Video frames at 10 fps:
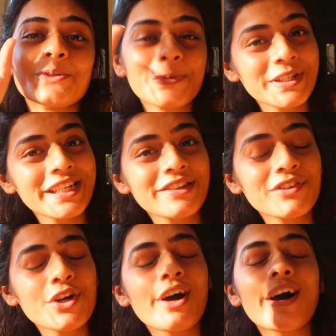don't leave
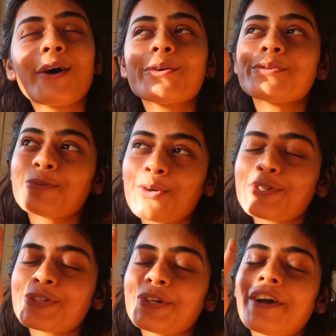your house,
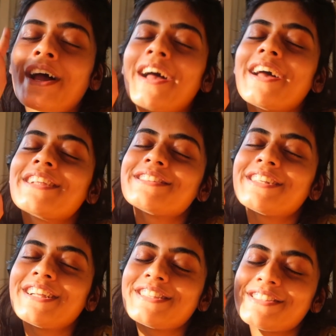wash your hands,
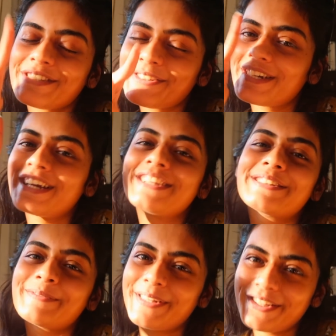and I'll see you guys
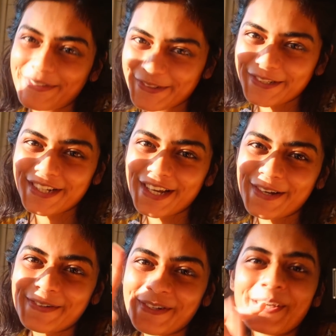in the next video
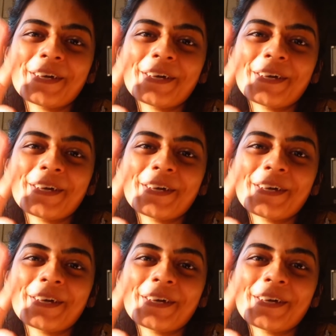now.